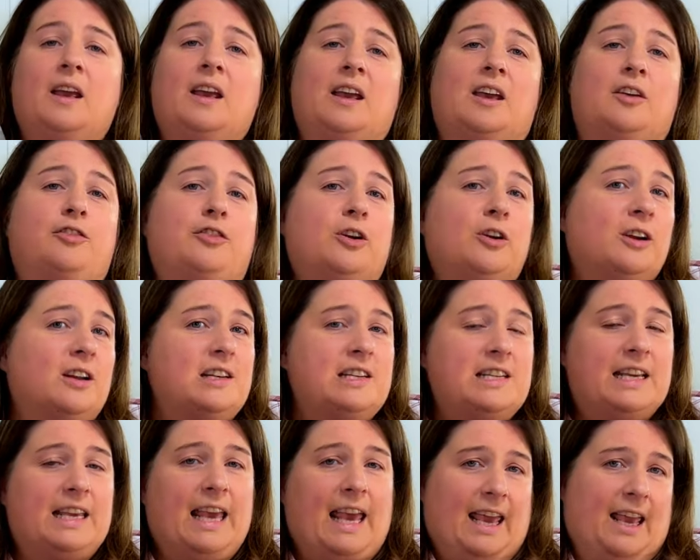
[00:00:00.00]
If you're
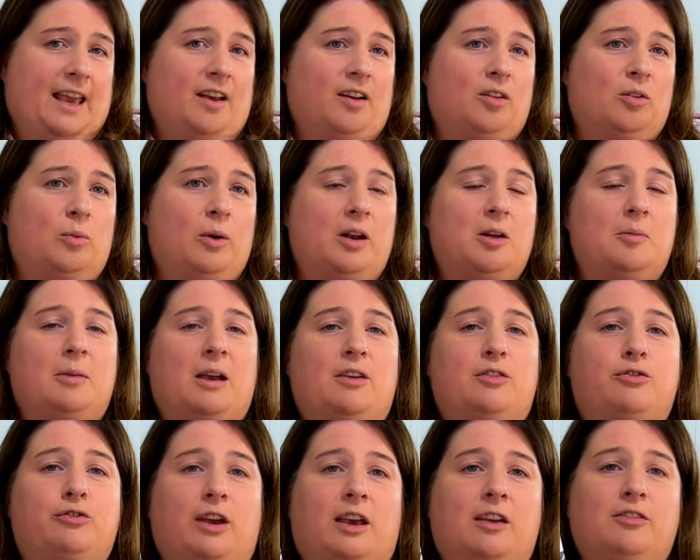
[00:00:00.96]
into kale, one of my
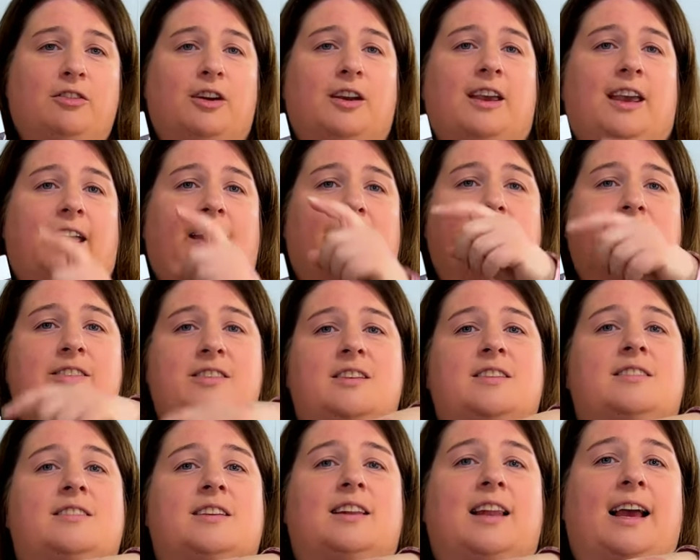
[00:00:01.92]
favorite kales
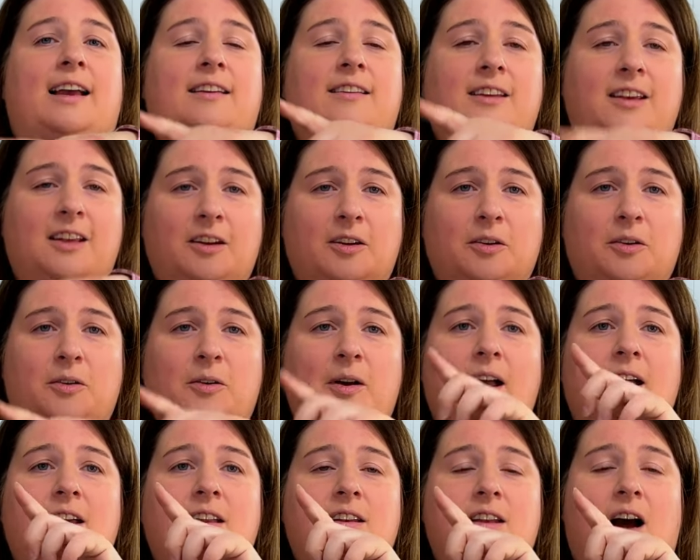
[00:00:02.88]
is a Lacinato
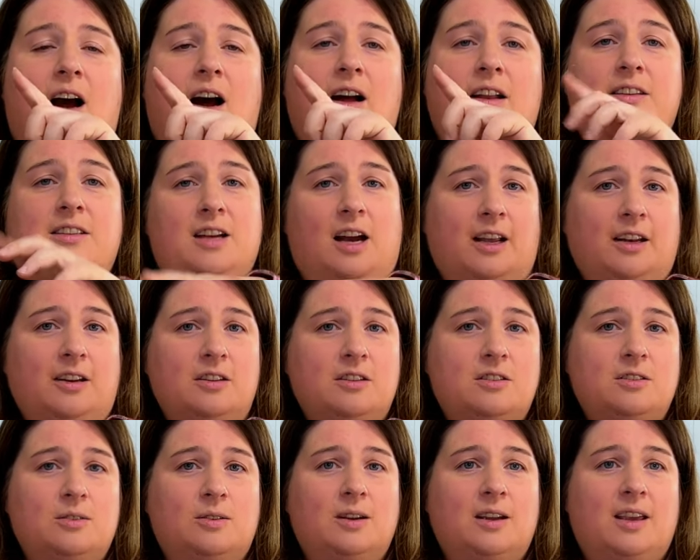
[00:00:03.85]
uh,
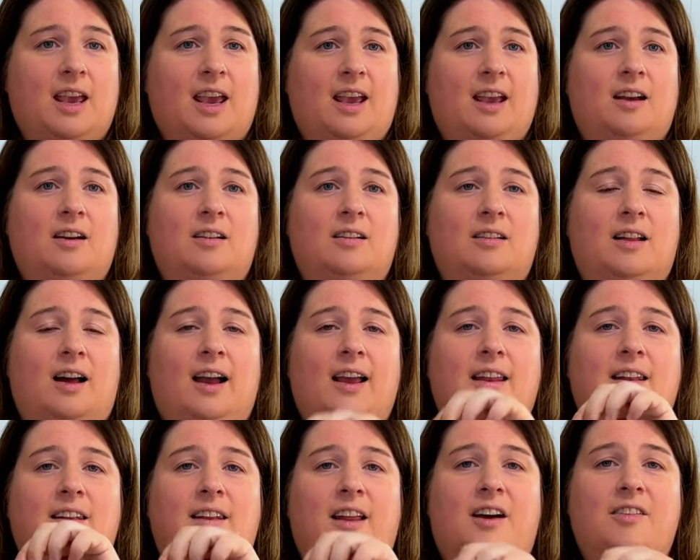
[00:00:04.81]
dinosaur kale. I
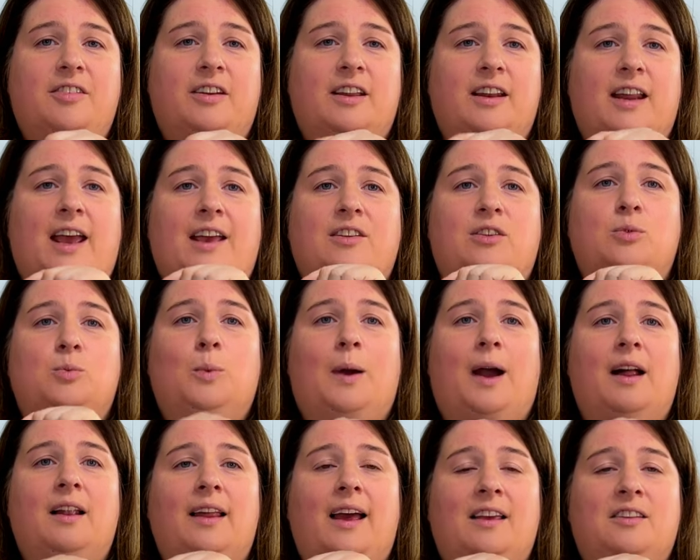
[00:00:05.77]
love it, as
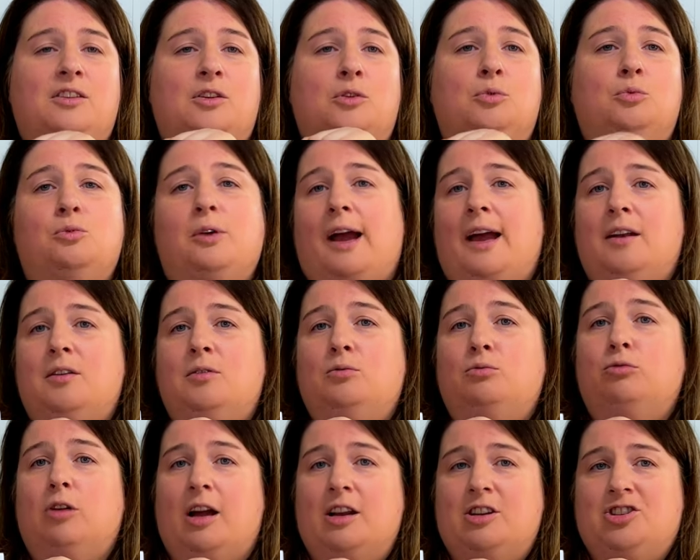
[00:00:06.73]
well as the red
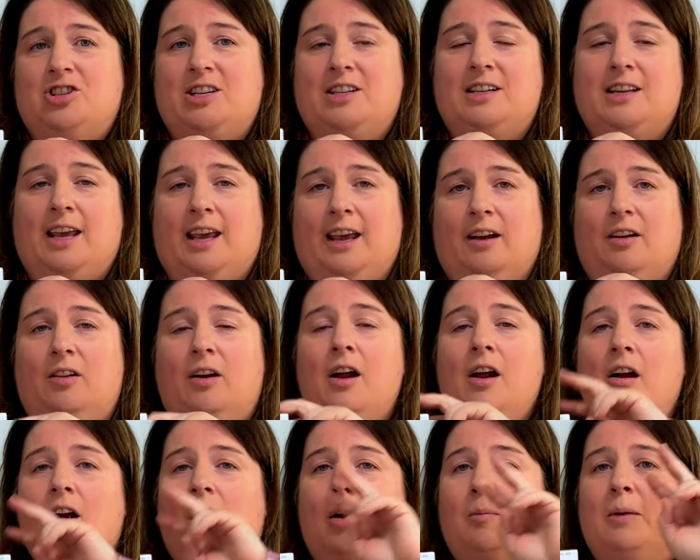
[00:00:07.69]
Russian kale,
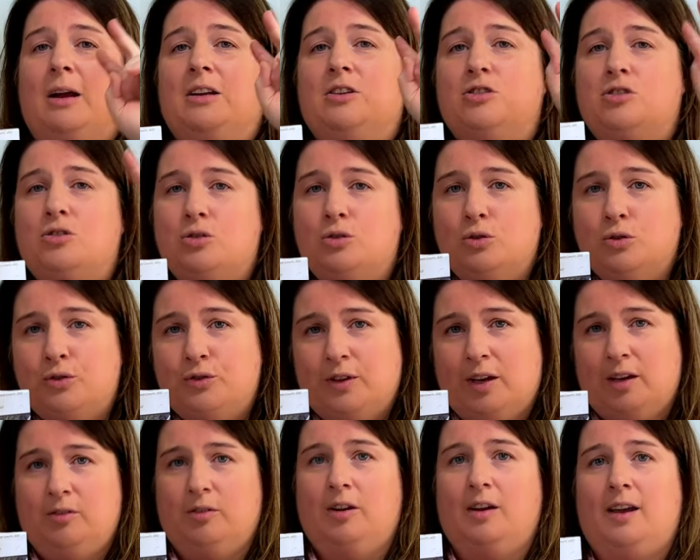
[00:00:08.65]
are my two
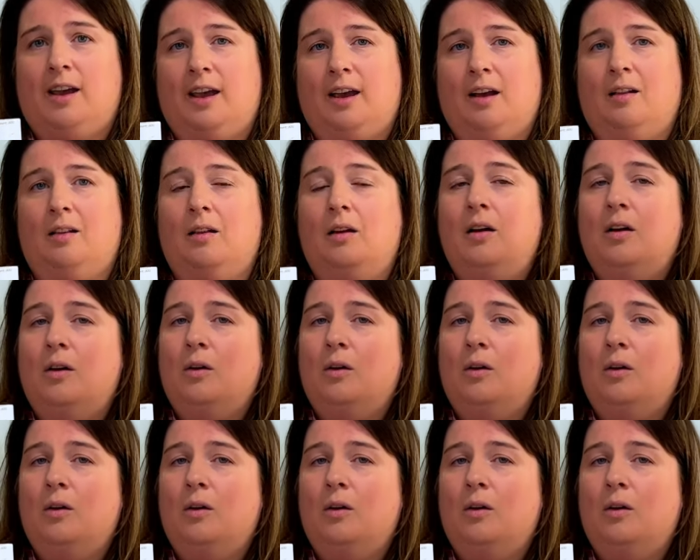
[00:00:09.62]
favorite kale.